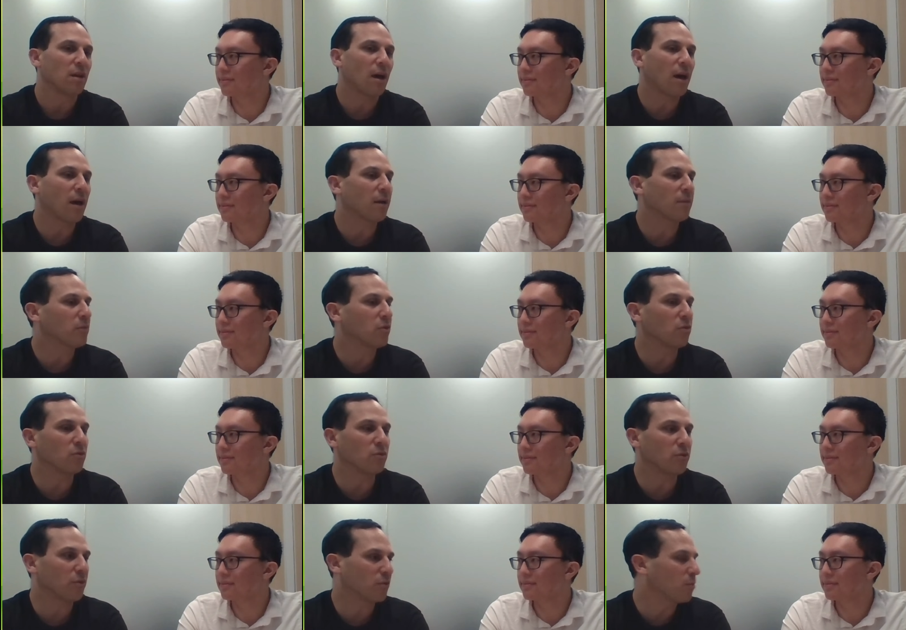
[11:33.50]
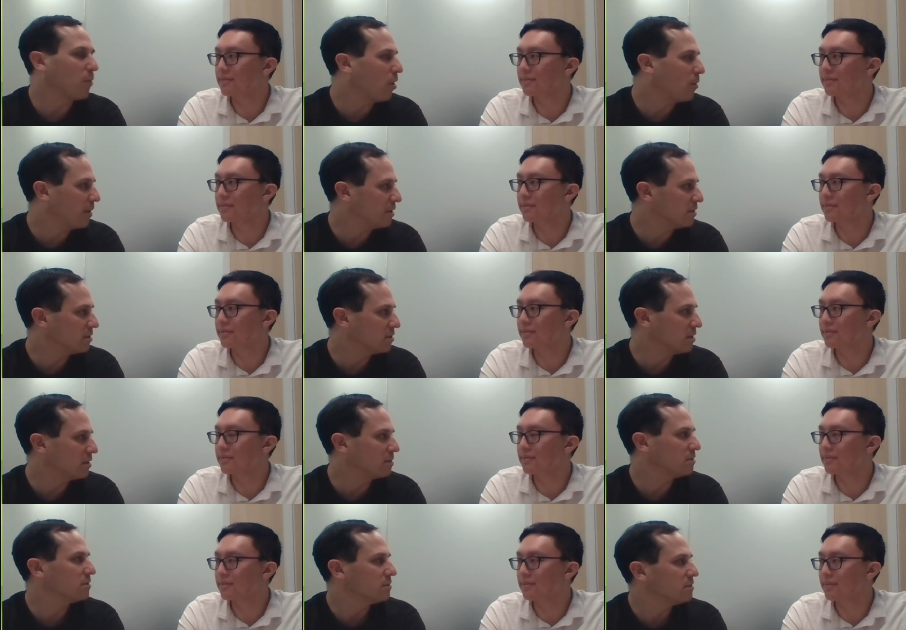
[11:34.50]
Speaker 1: um, to to small
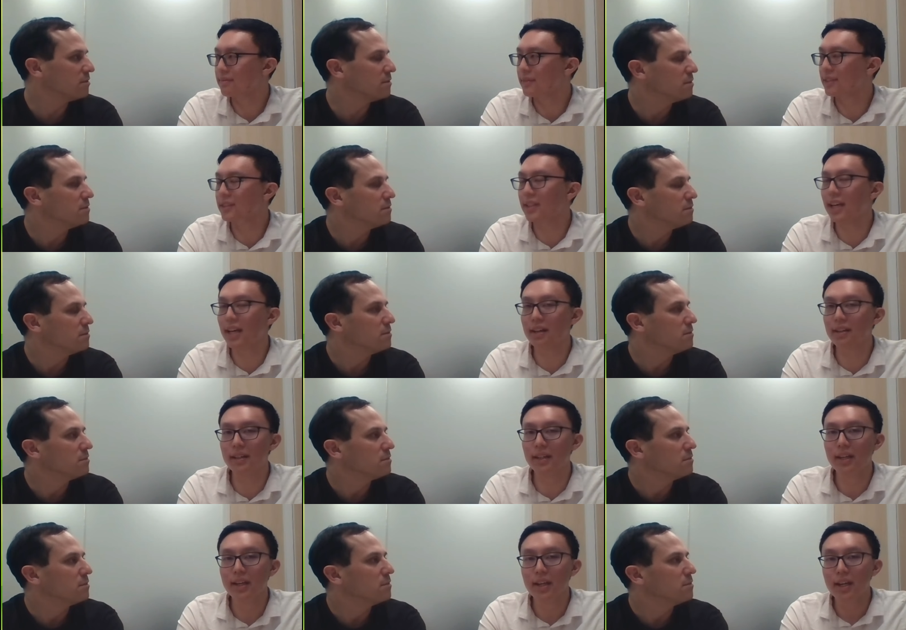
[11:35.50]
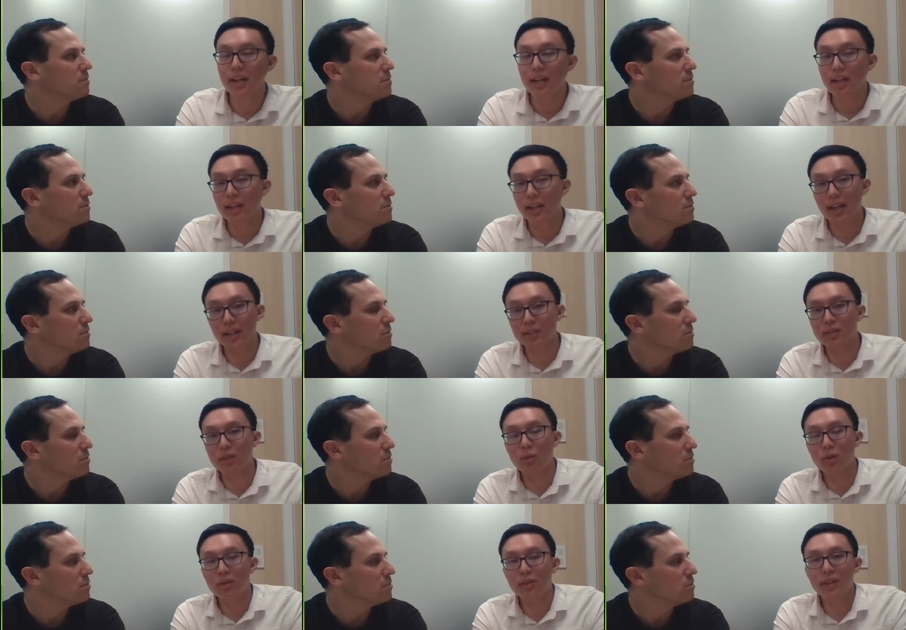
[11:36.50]
businesses exactly
Speaker 2: yeah. So
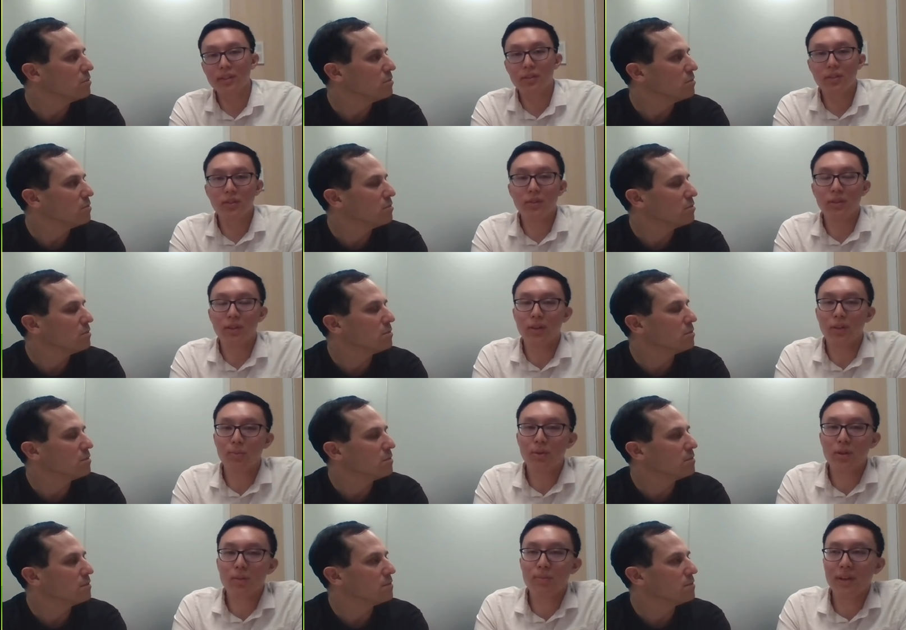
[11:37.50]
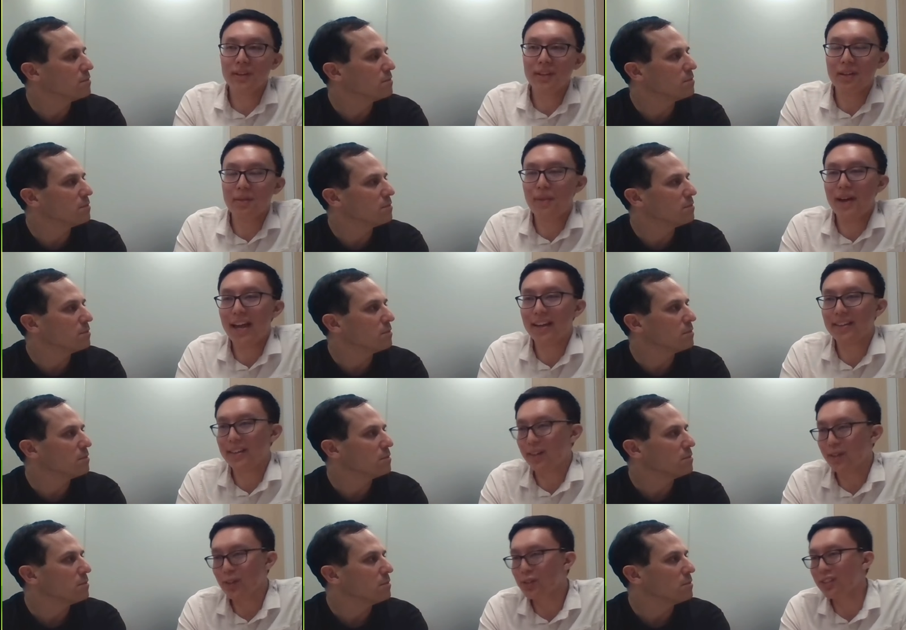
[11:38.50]
one thing too, you know, you put your money in a bank,
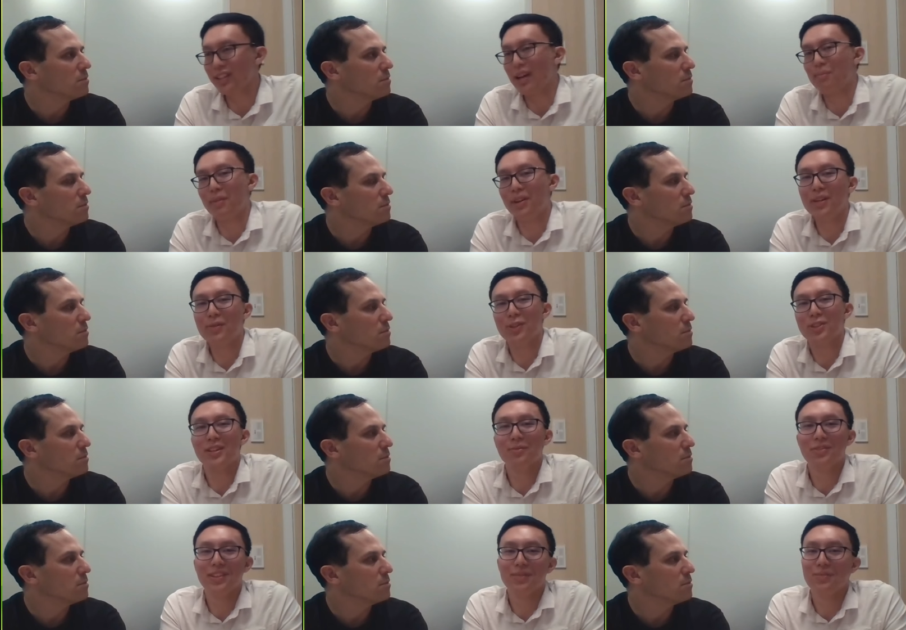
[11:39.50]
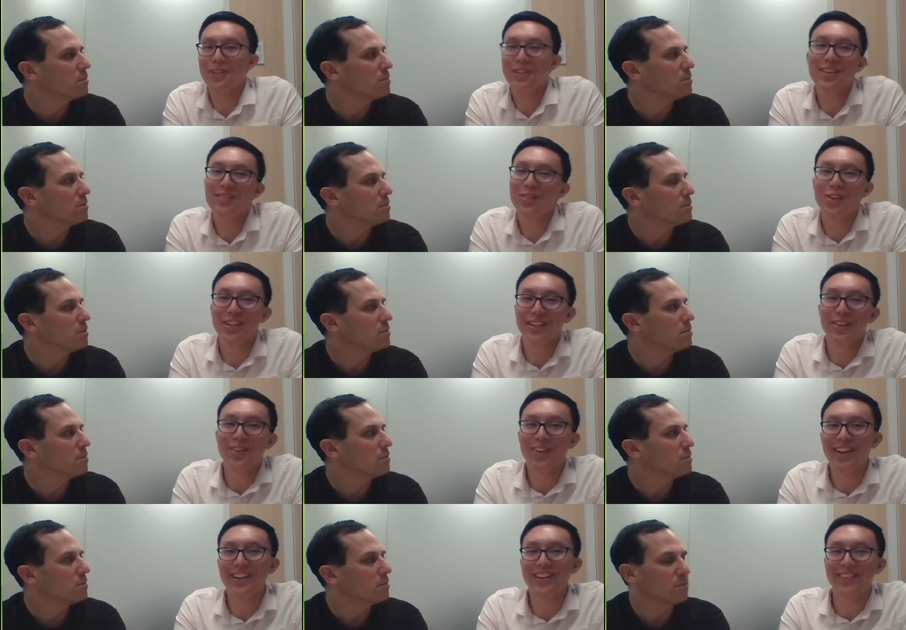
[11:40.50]
they're using that money for something, but you have no idea
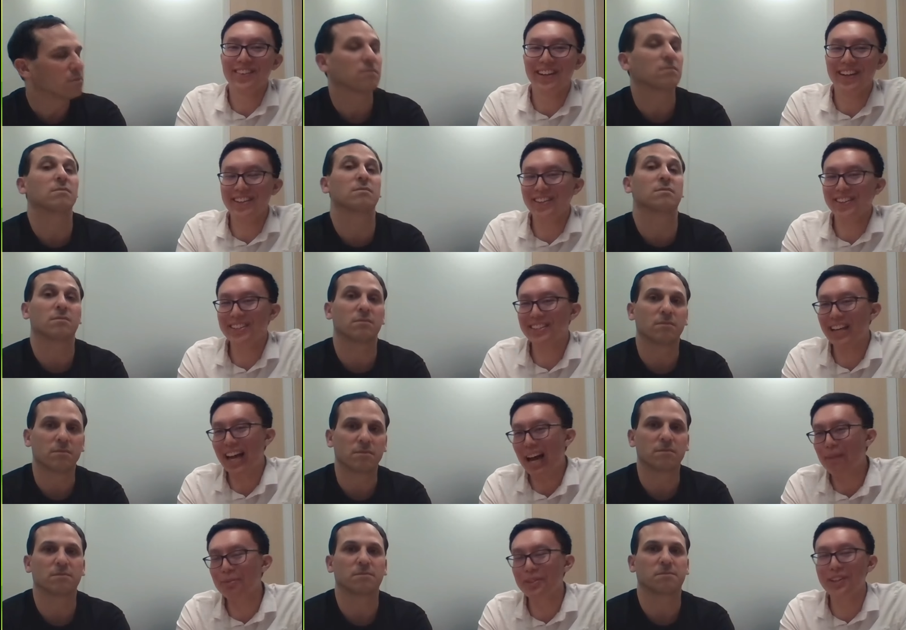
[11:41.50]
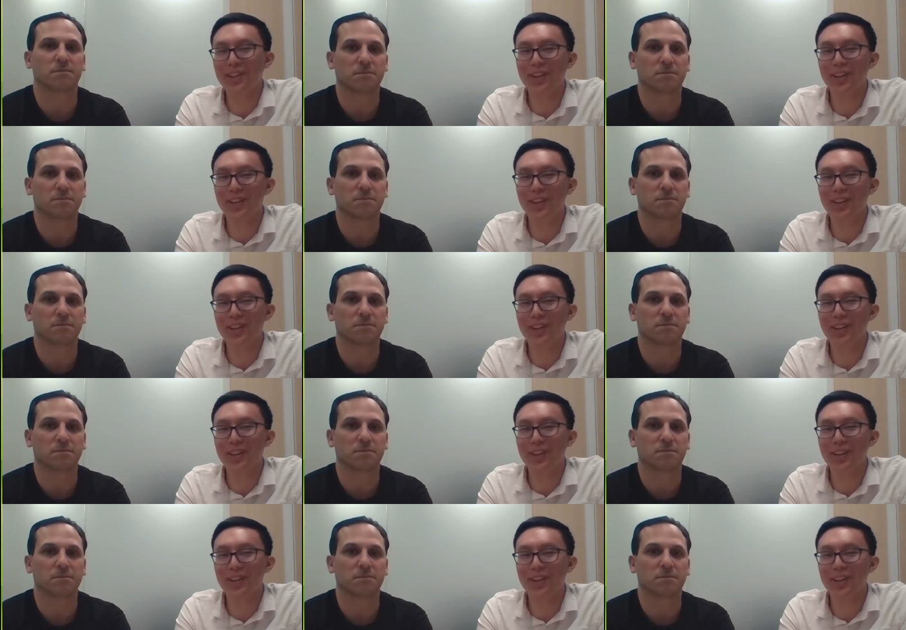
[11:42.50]
what, right? Mm-hmm. You're just happily